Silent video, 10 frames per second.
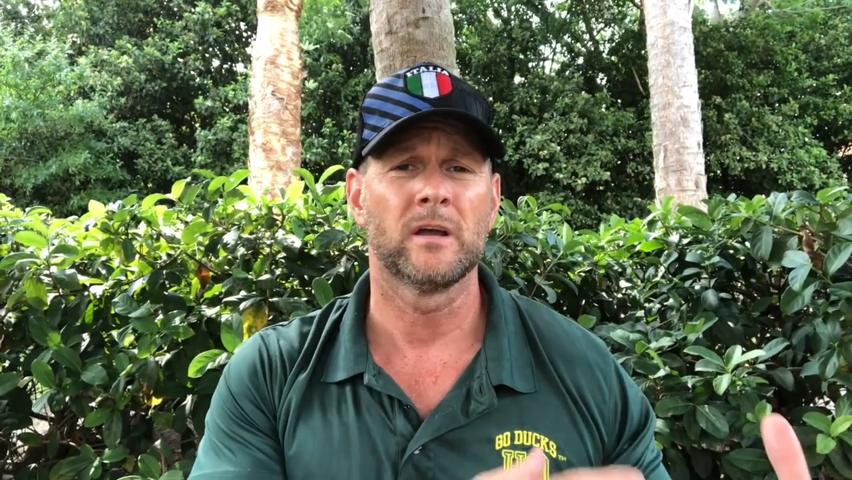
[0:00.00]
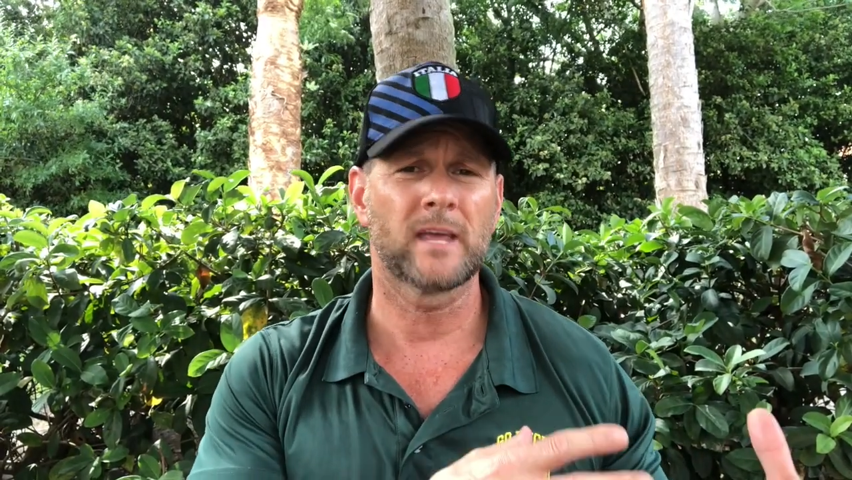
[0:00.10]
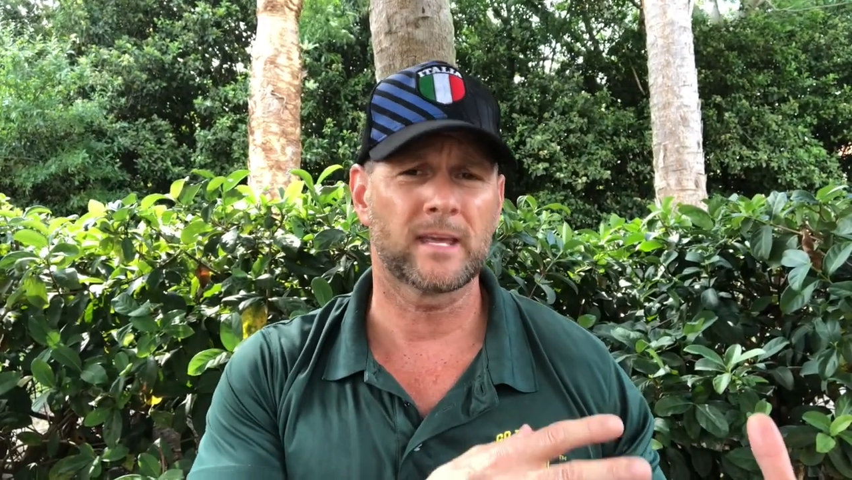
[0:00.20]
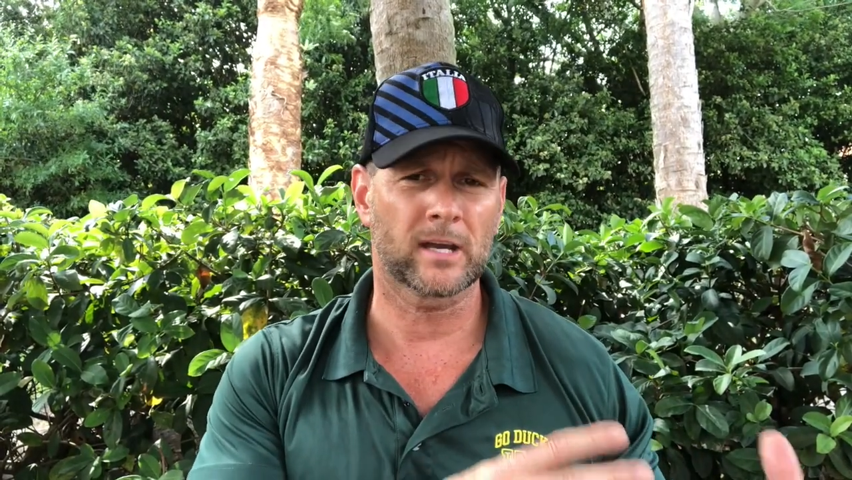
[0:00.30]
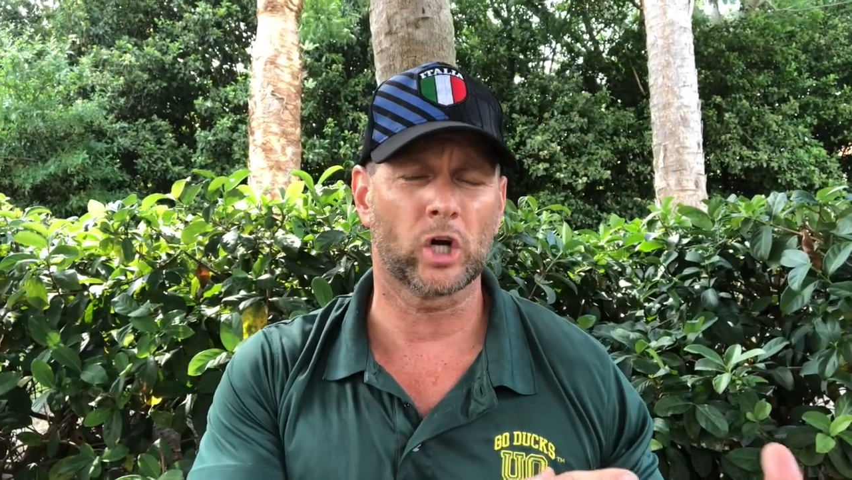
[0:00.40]

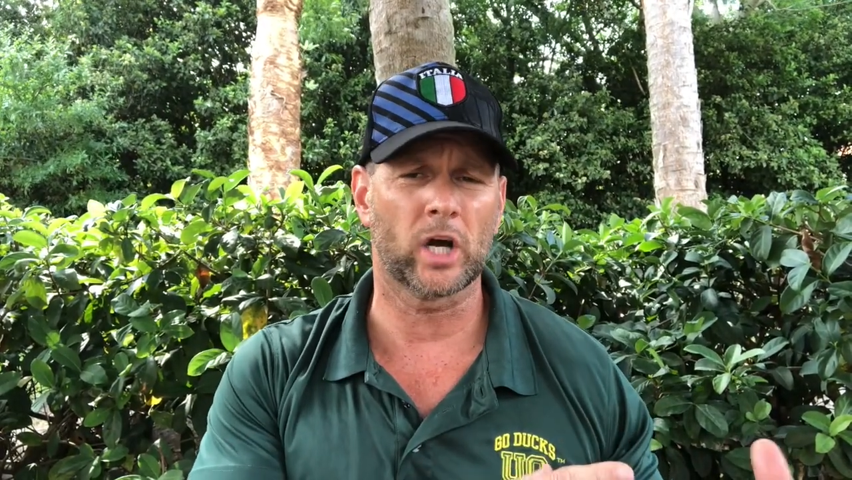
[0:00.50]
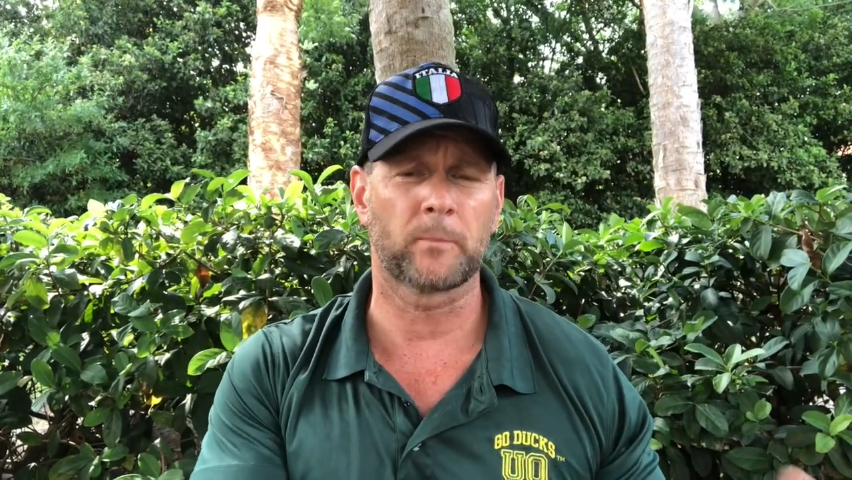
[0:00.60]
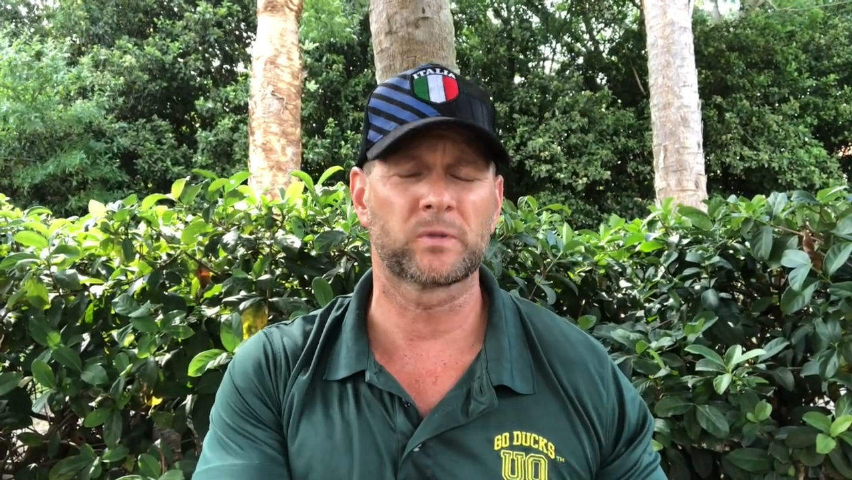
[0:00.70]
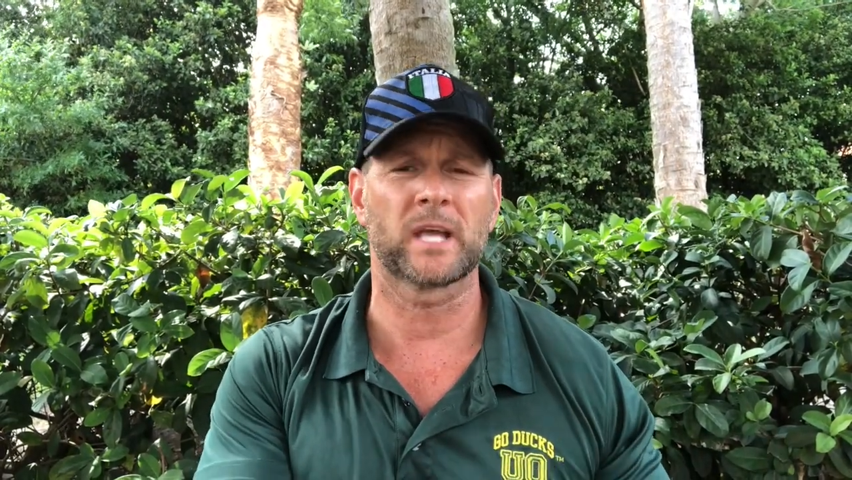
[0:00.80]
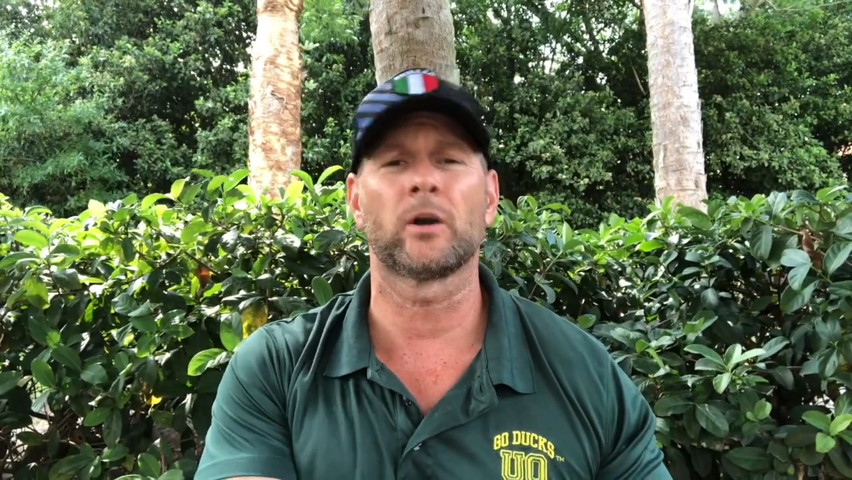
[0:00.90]
they get caught
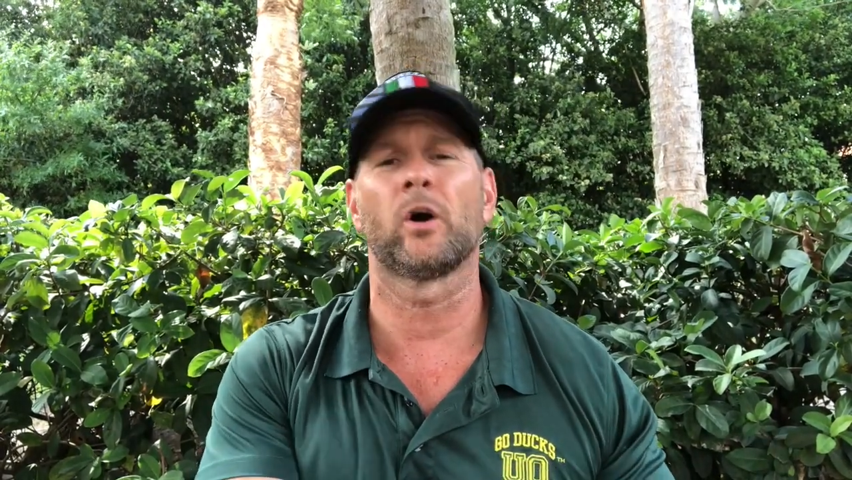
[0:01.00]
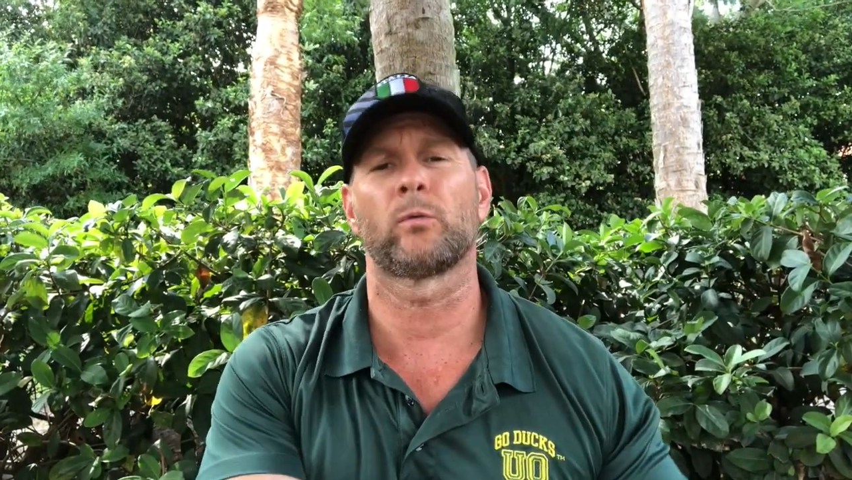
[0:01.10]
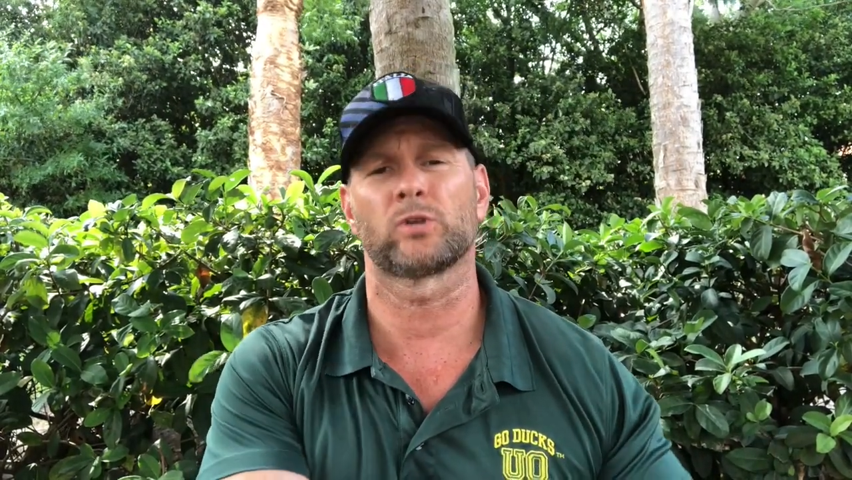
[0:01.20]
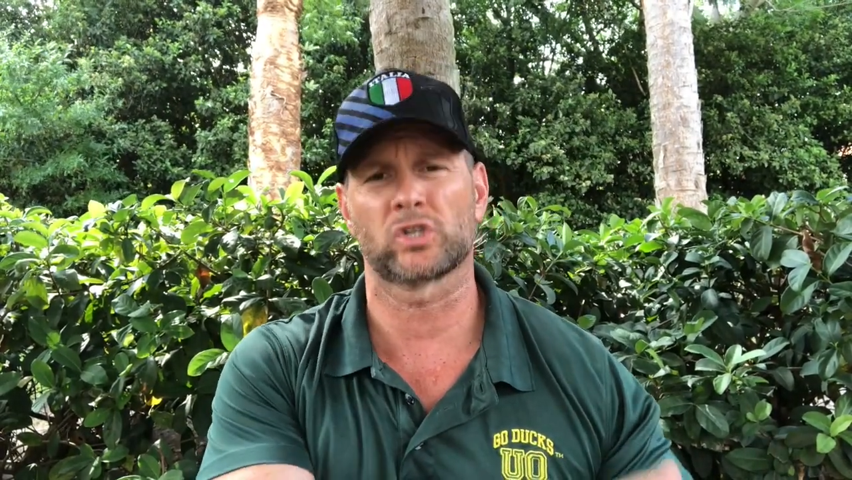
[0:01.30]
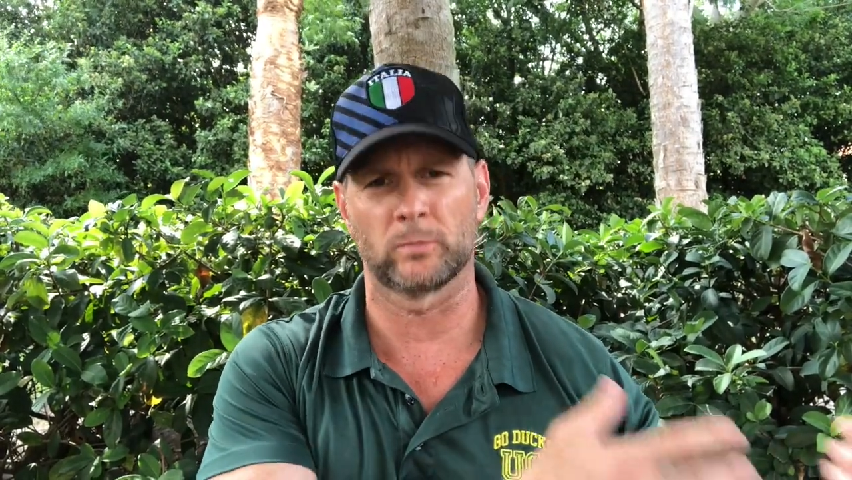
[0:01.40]
up saying, oh, I
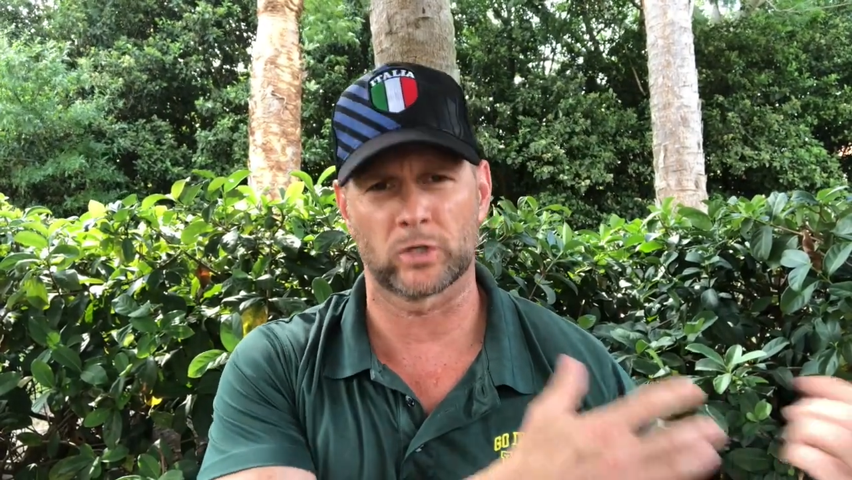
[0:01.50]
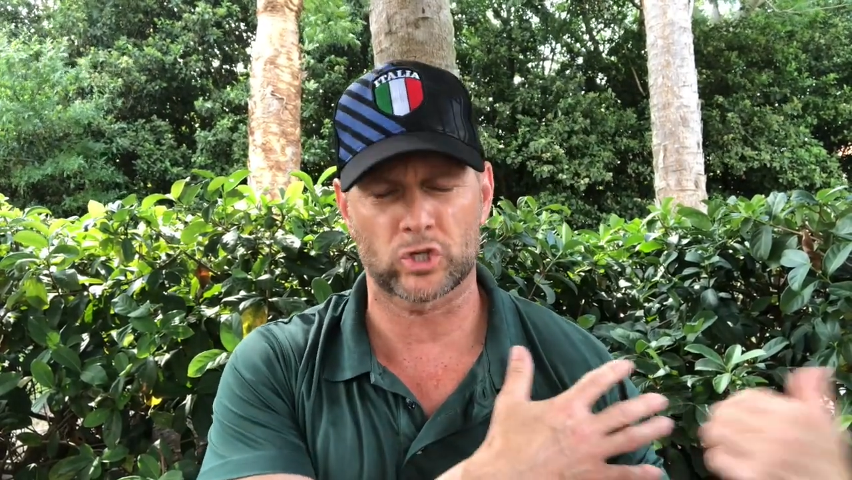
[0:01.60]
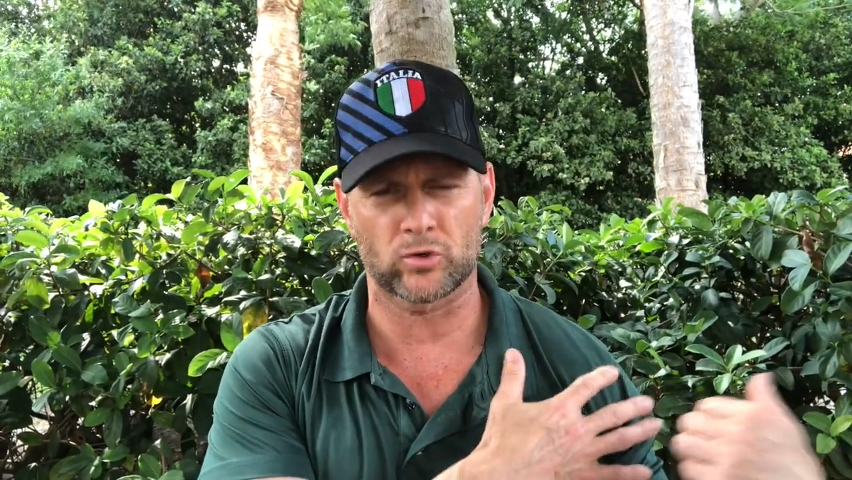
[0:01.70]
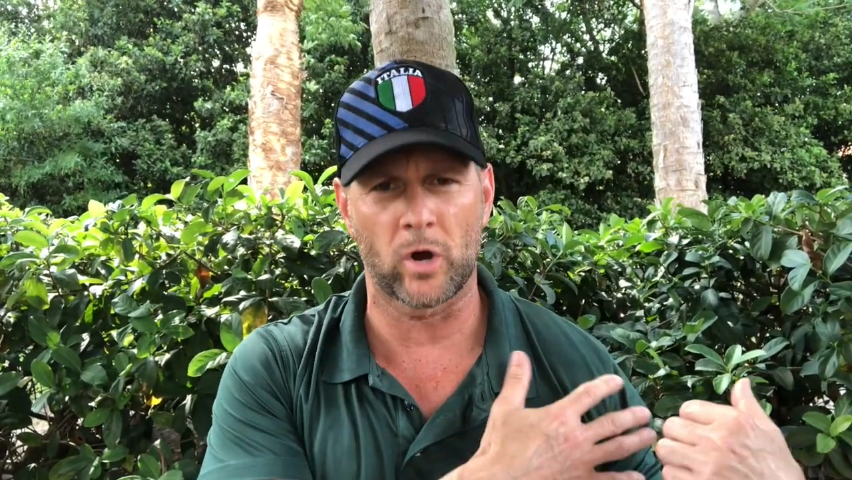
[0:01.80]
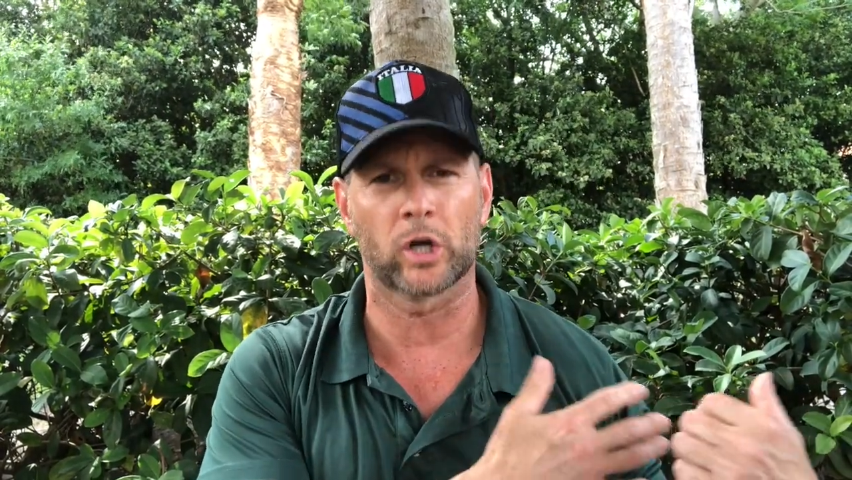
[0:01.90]
was so much
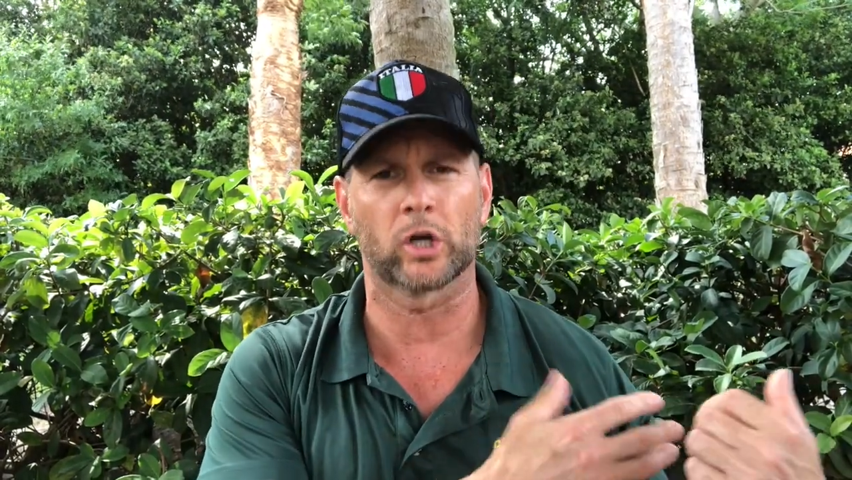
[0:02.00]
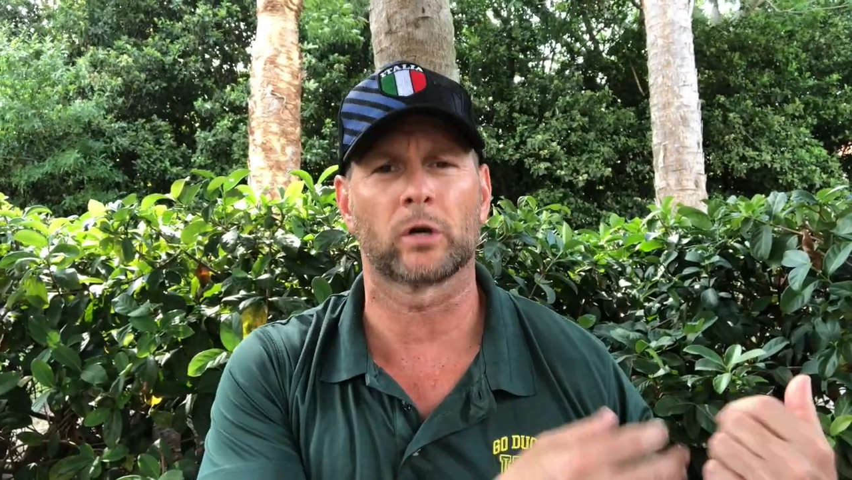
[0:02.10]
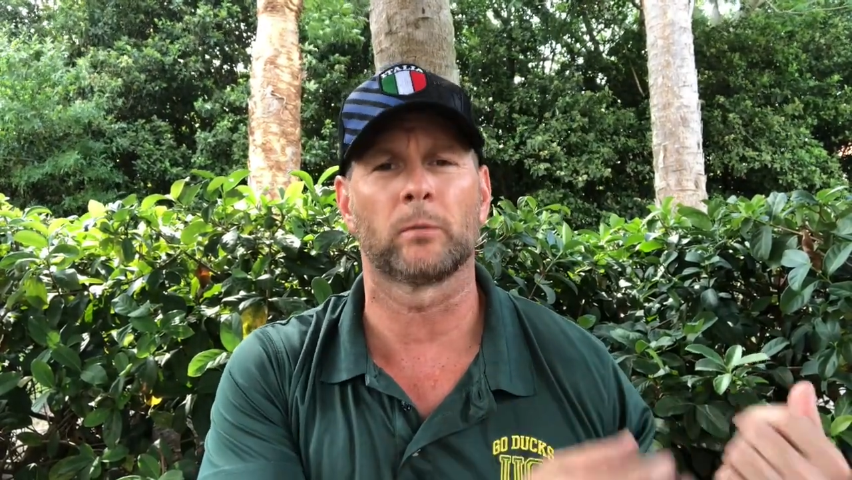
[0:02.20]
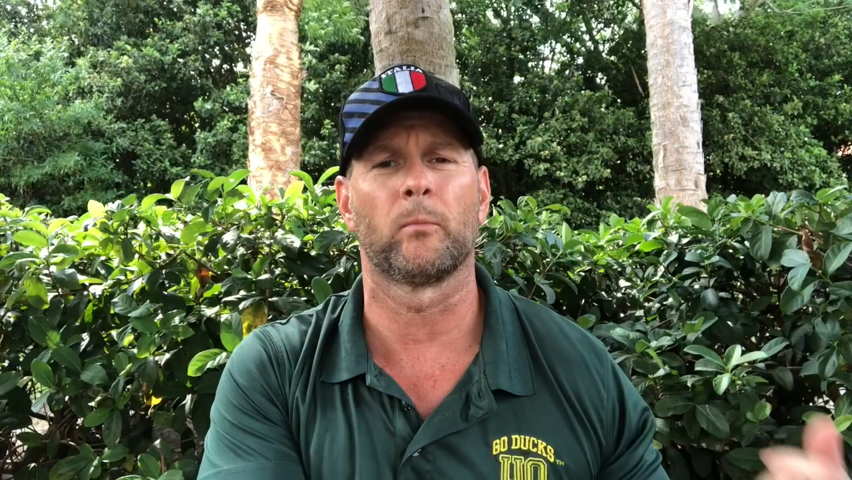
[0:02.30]
stronger,